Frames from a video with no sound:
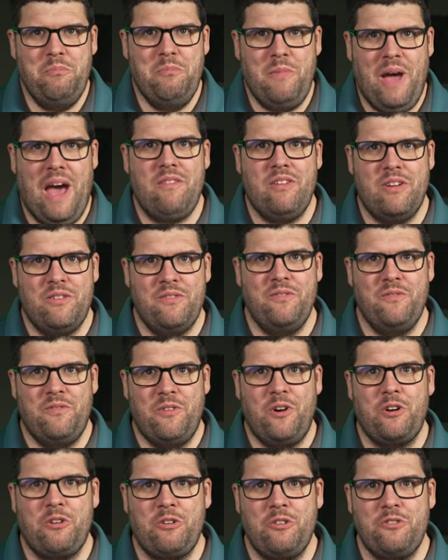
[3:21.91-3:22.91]
Having
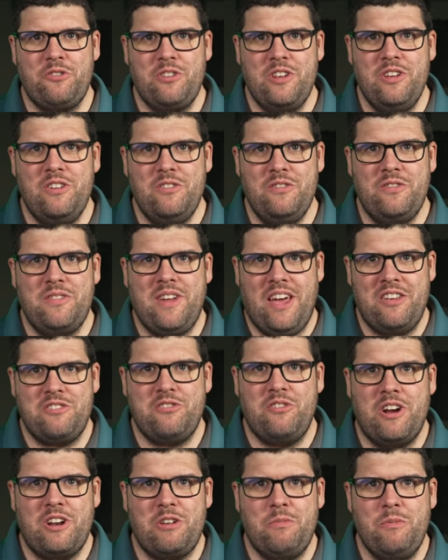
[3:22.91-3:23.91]
vertical sleeve
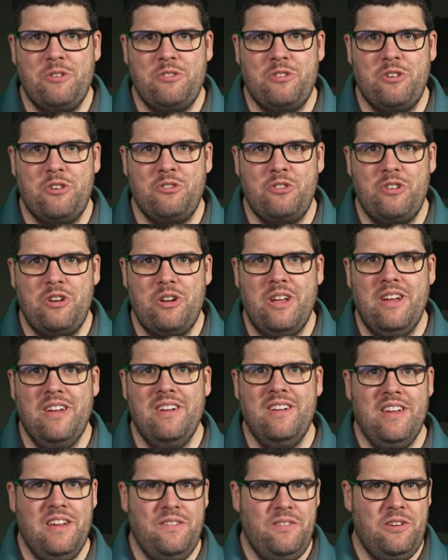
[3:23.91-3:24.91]
gastrectomy surgery,
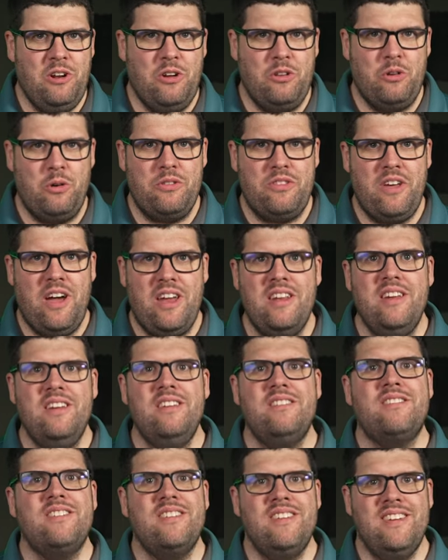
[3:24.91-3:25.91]
if you don't know what that
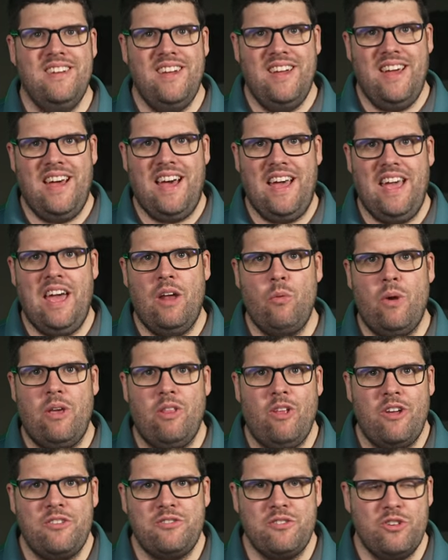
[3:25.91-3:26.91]
is, I had weight
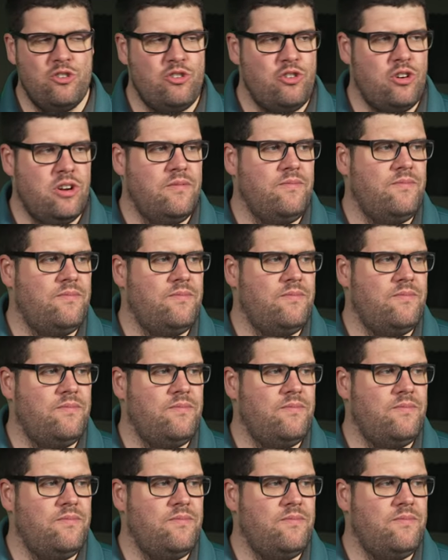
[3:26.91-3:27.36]
loss surgery.